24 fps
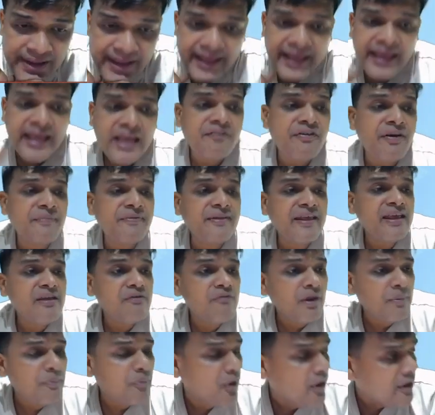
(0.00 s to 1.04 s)
If I'm saying
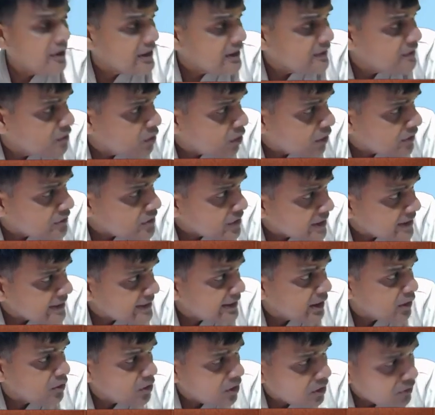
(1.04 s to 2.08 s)
one product is not shutting
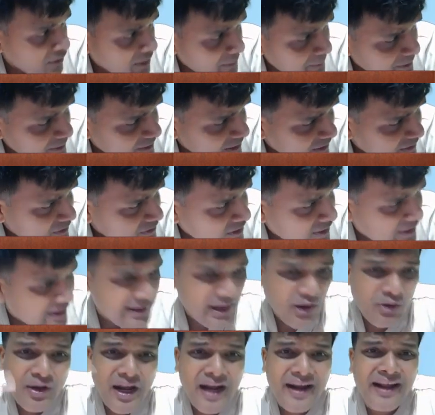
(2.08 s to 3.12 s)
down or one business is shutting
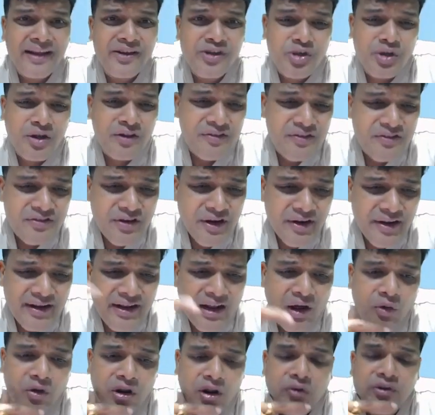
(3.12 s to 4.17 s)
down, Tata Insurance is shutting
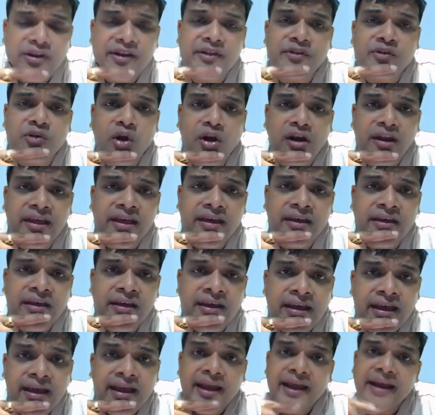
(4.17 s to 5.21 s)
down. Now it is called it
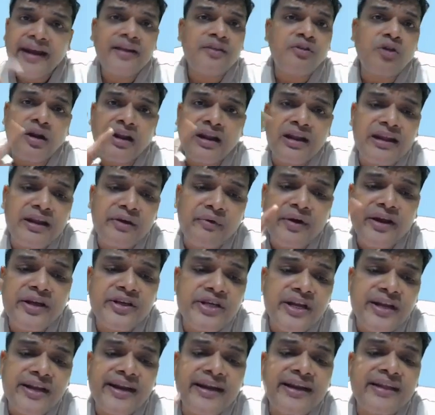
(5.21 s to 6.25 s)
is not a
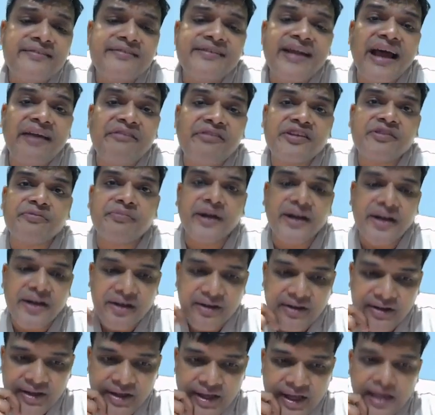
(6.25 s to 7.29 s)
liquidation, it is divestment.
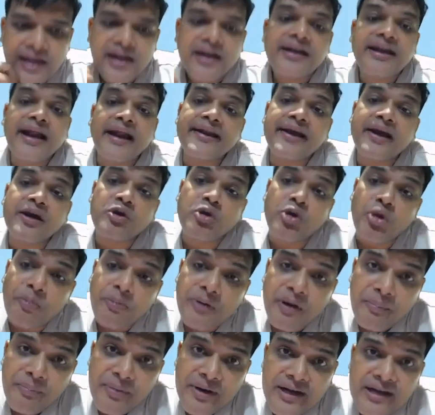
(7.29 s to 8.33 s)
Tata
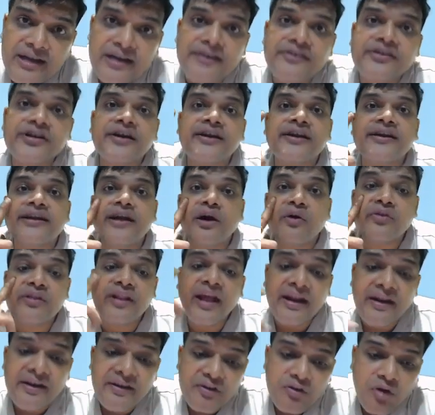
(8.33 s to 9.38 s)
Group completely shutting down,
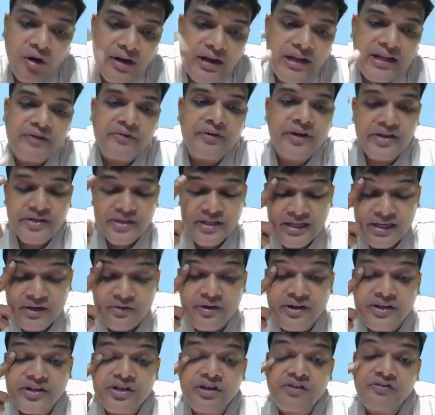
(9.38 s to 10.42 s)
then it is called a
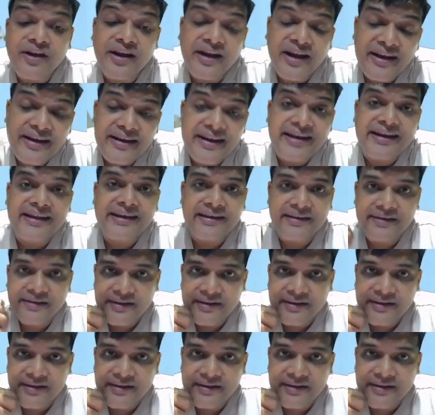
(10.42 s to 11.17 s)
liquidation of an entity.